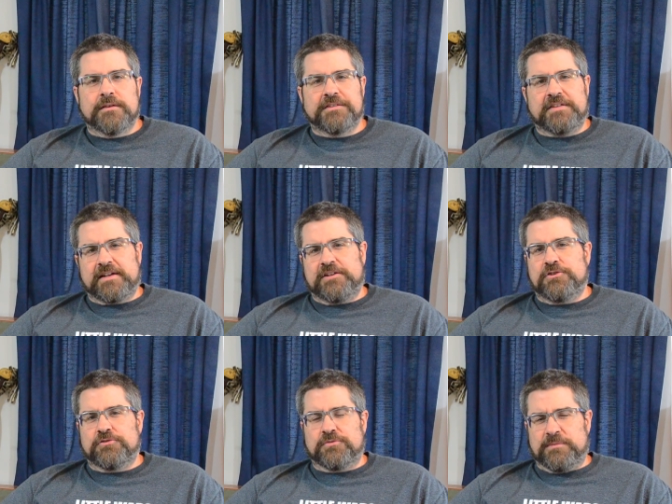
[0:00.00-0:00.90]
The second
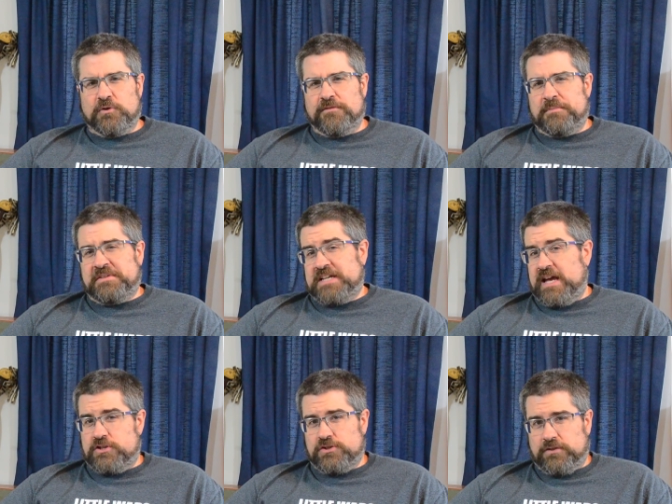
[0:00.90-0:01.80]
issue is really more of a
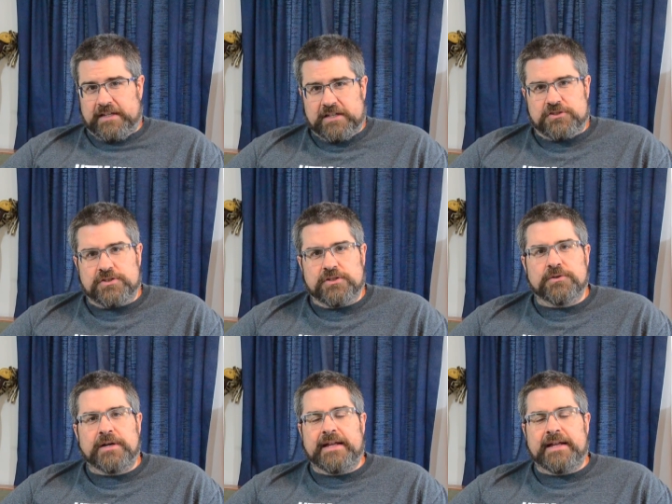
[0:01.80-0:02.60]
potential issue,